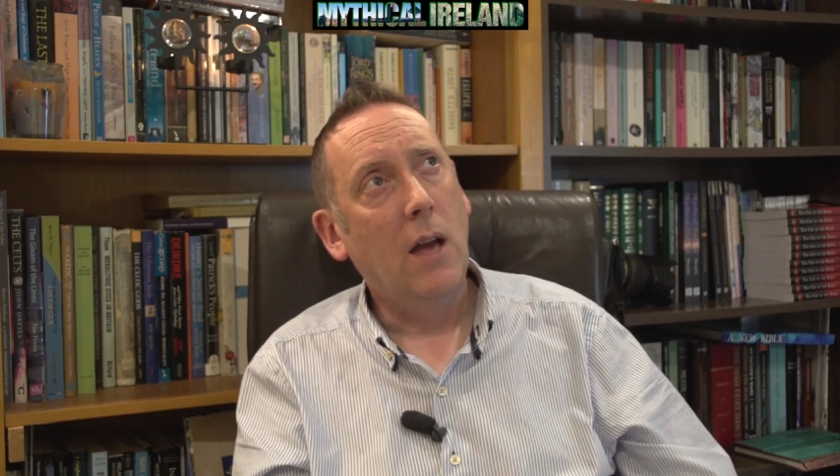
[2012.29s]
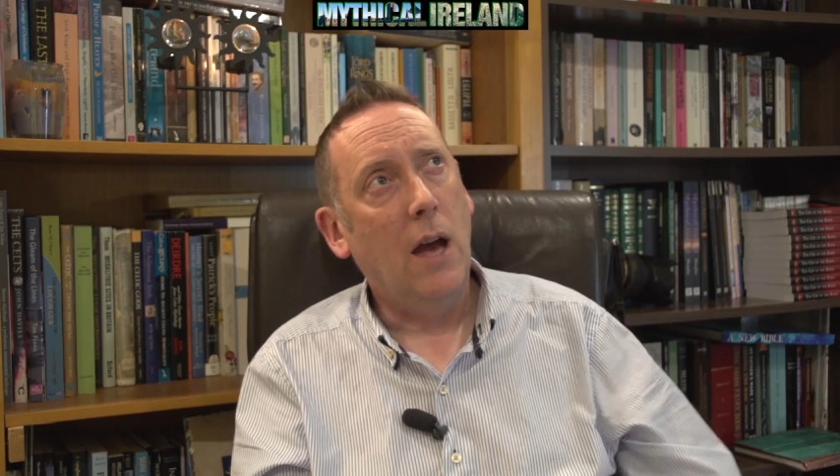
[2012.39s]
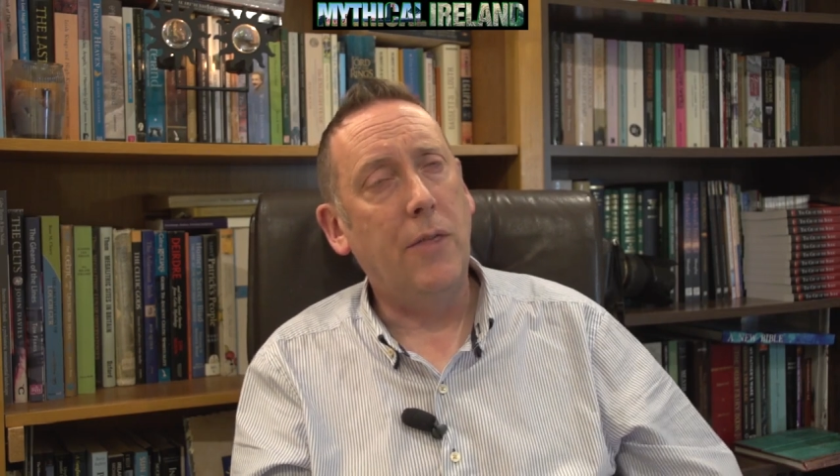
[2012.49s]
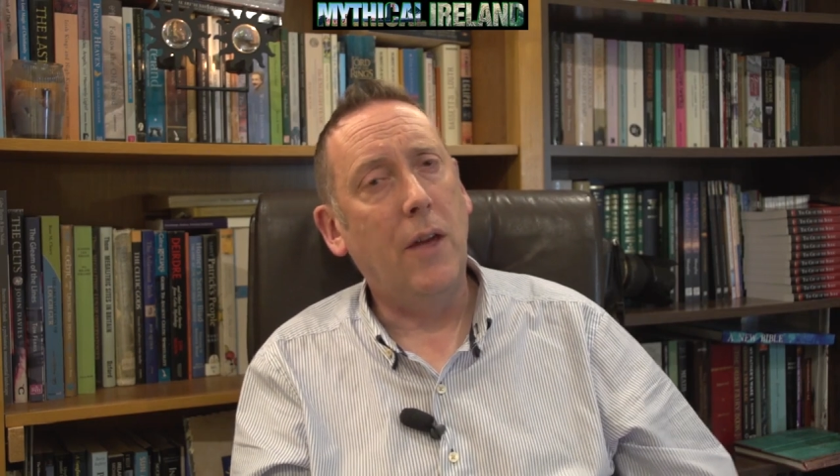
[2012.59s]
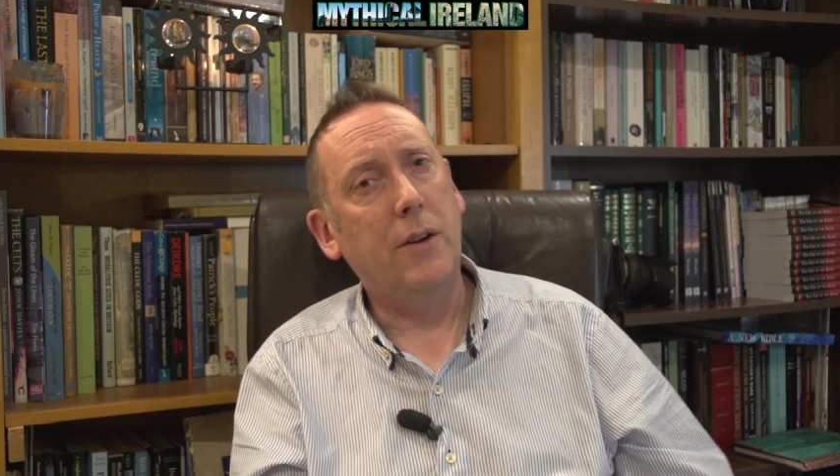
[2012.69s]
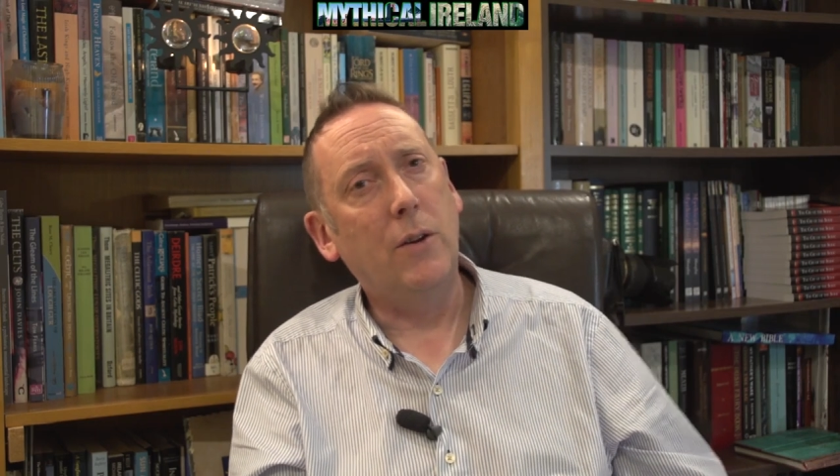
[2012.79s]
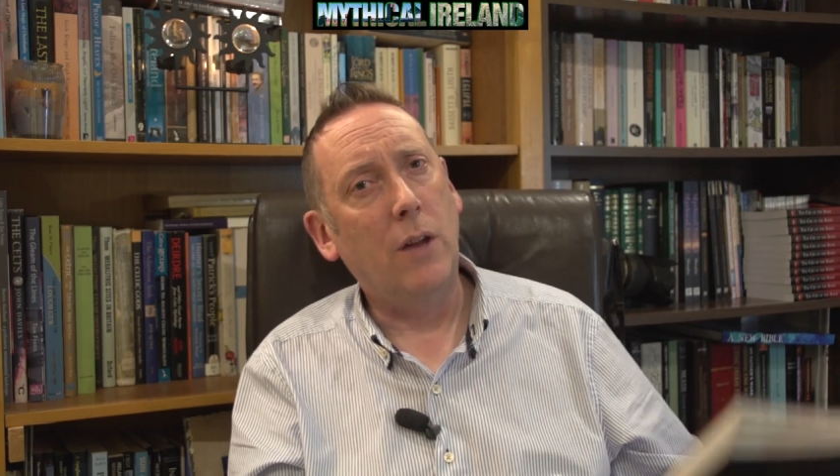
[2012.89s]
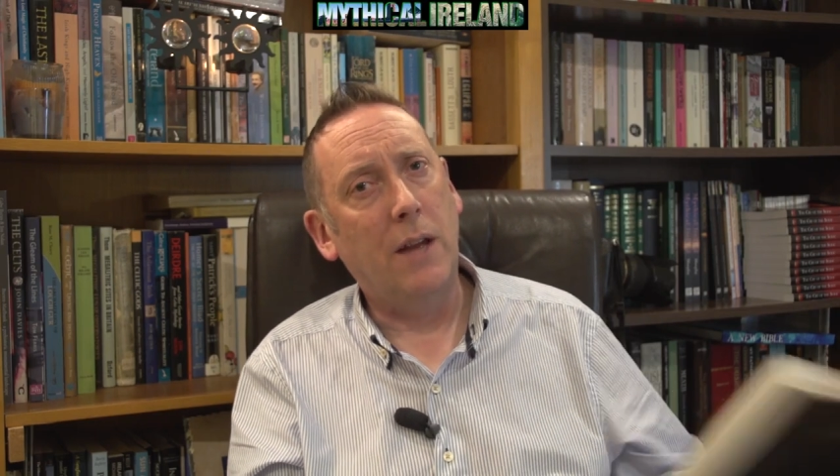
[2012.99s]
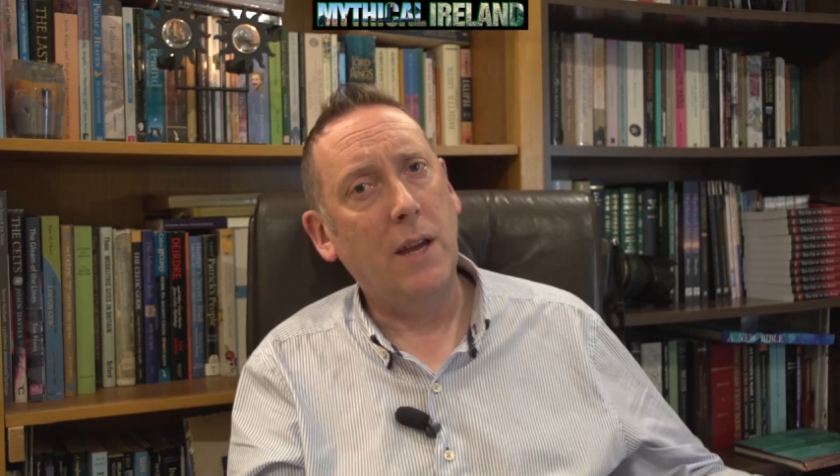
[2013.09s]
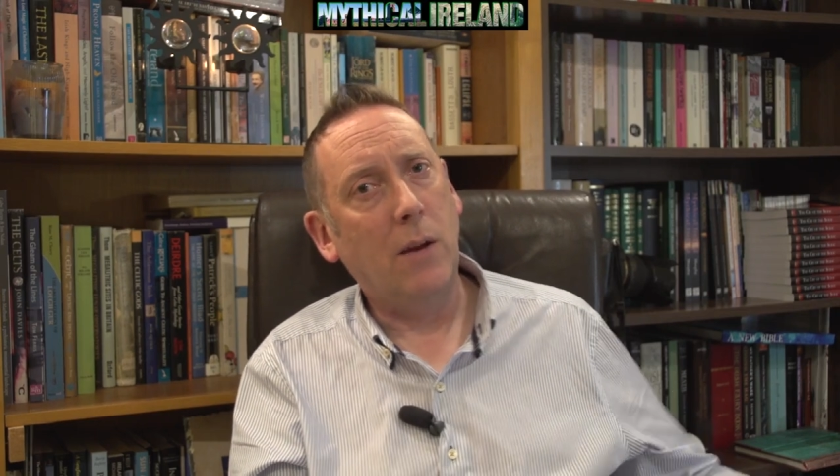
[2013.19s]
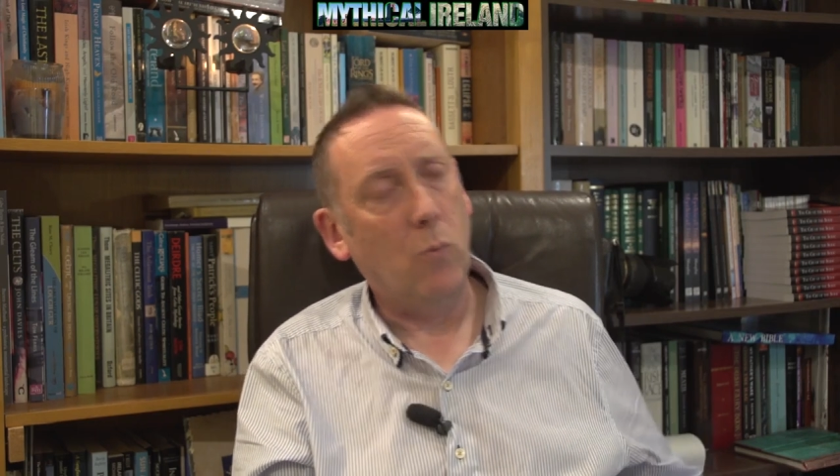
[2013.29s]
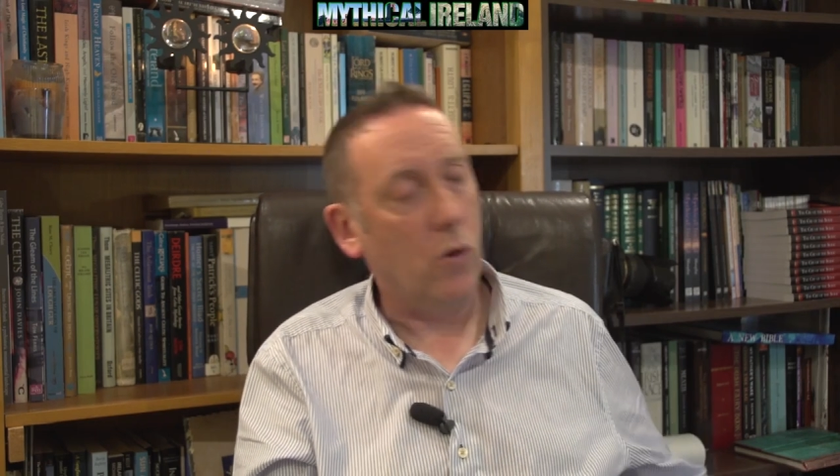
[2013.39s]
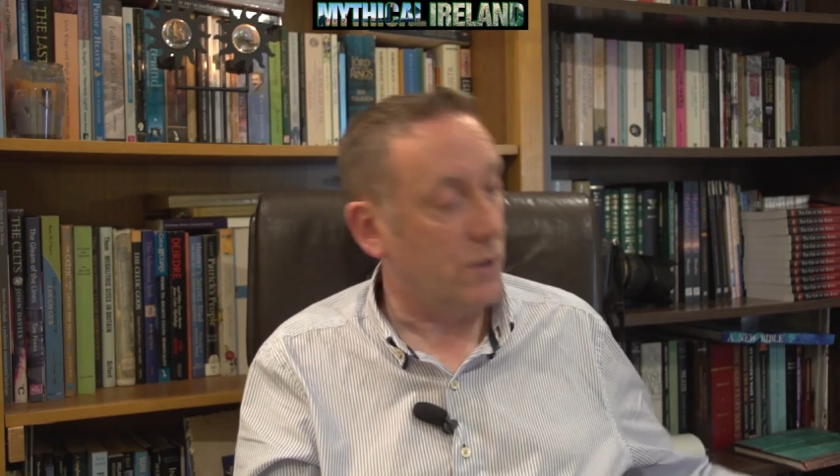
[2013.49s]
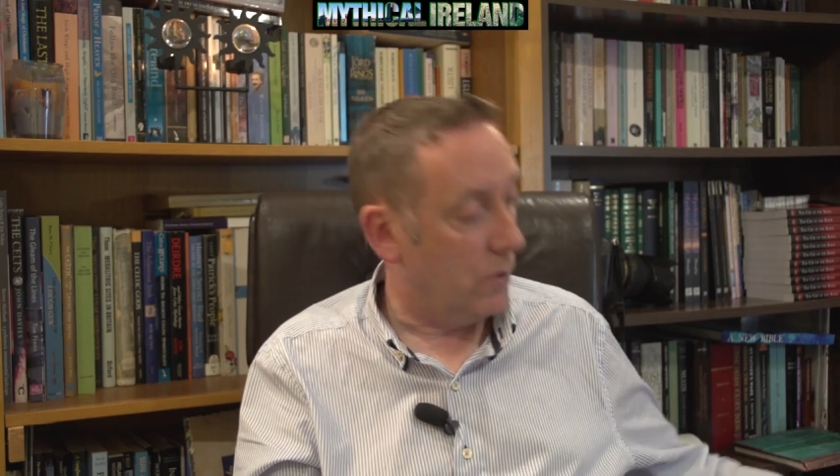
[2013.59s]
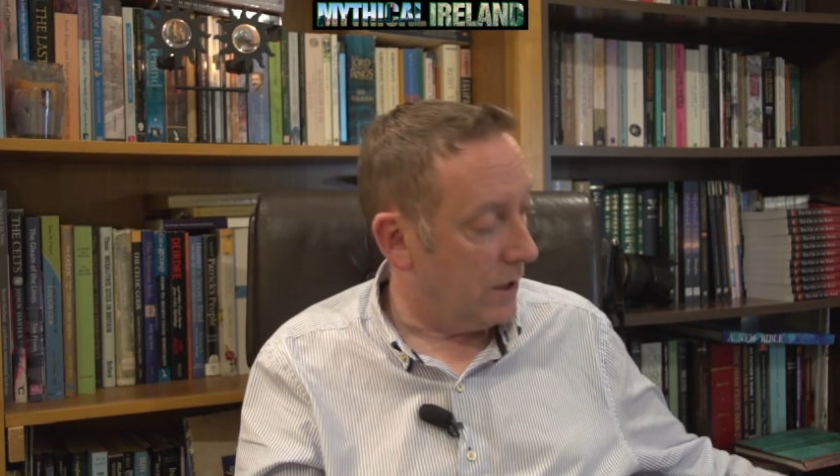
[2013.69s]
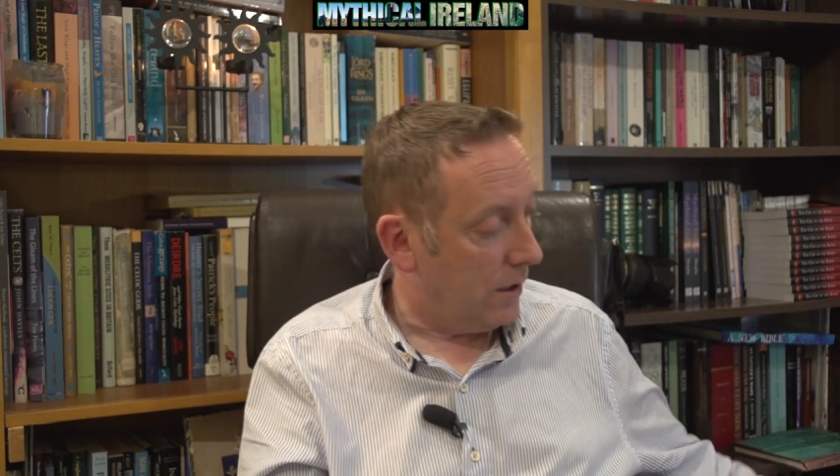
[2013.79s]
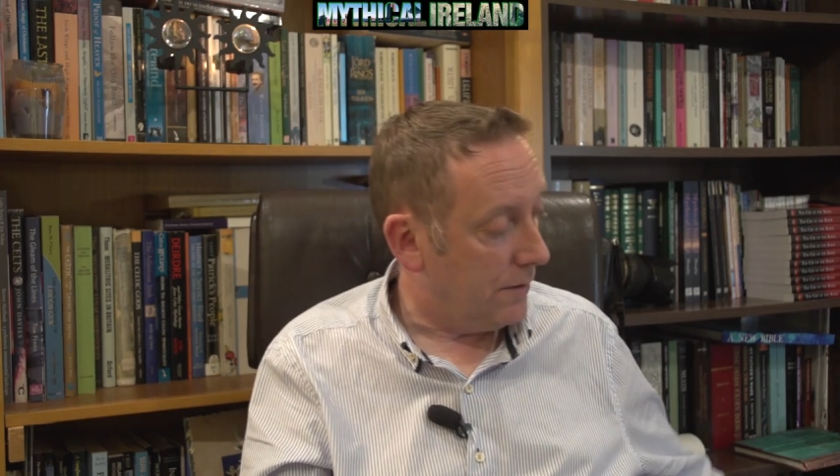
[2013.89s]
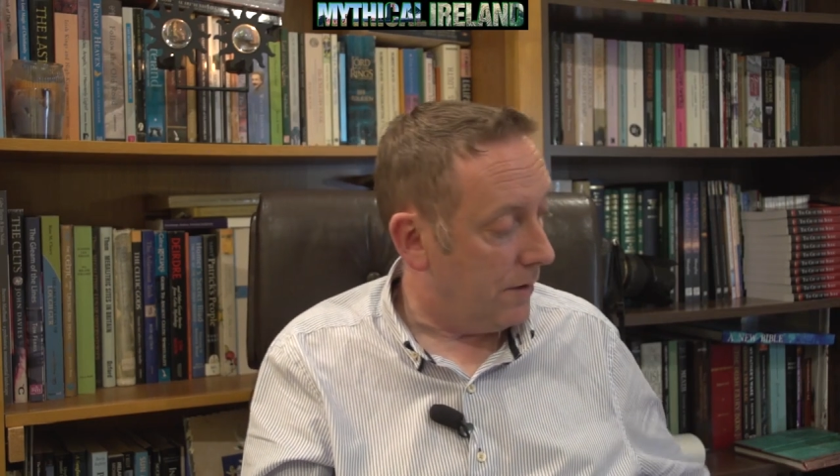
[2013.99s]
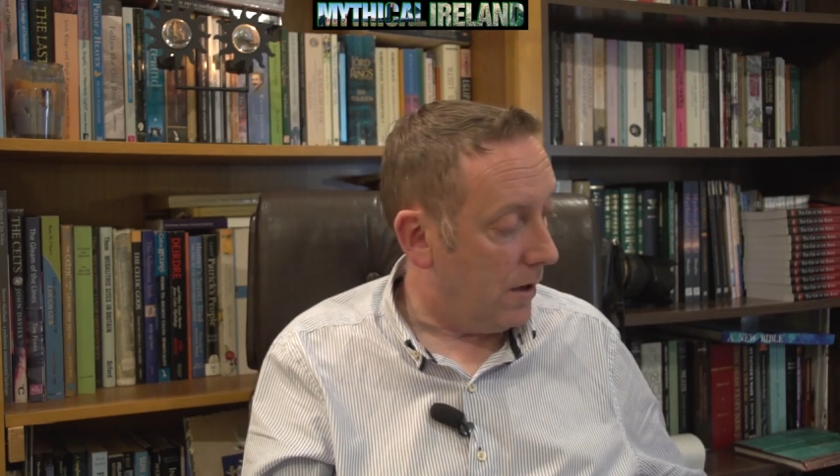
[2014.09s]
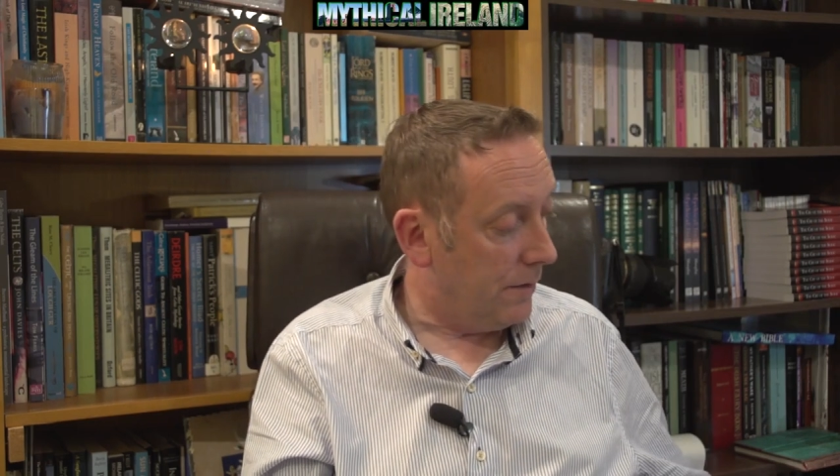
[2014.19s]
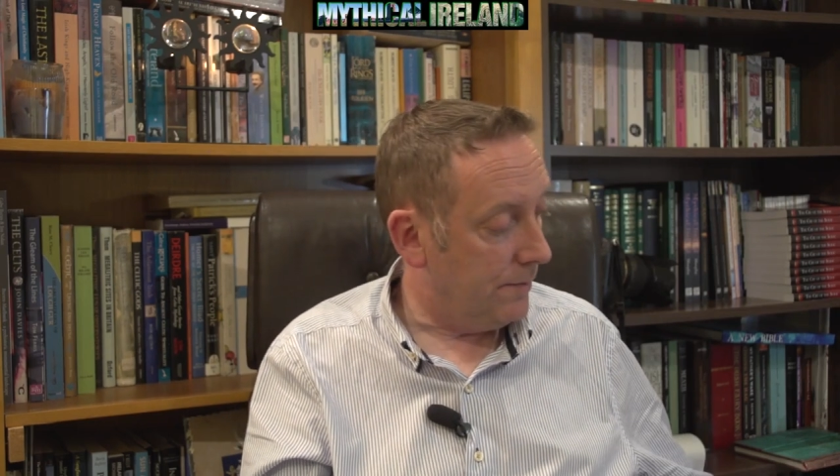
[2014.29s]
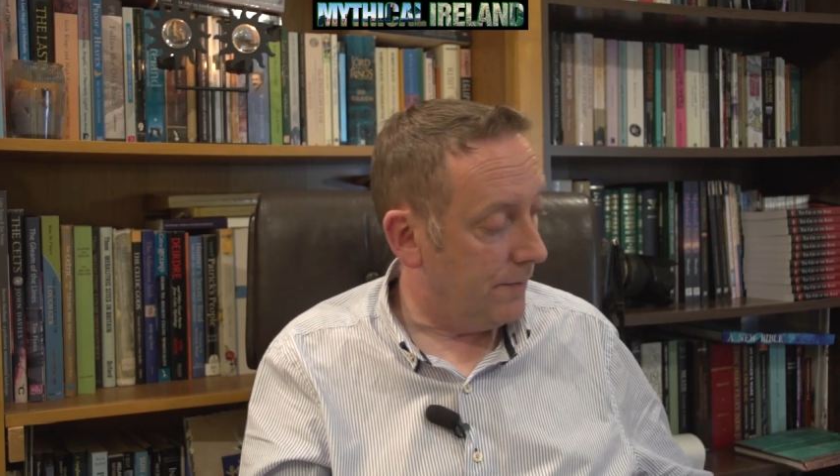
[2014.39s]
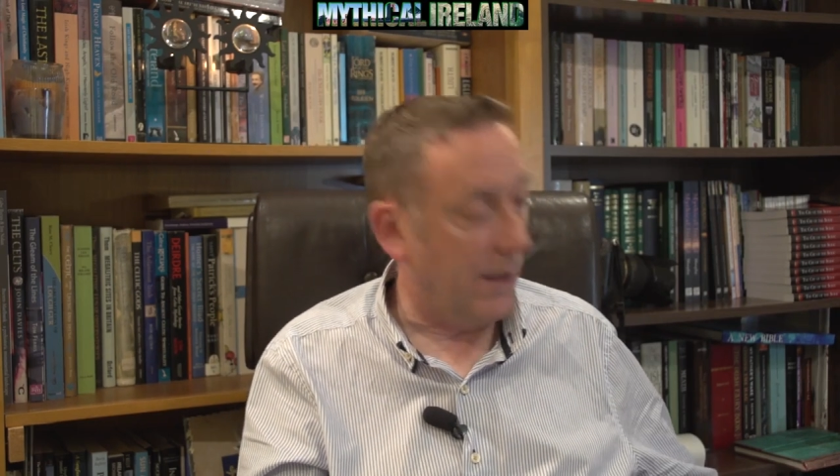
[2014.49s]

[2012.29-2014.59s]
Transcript: I think it works only on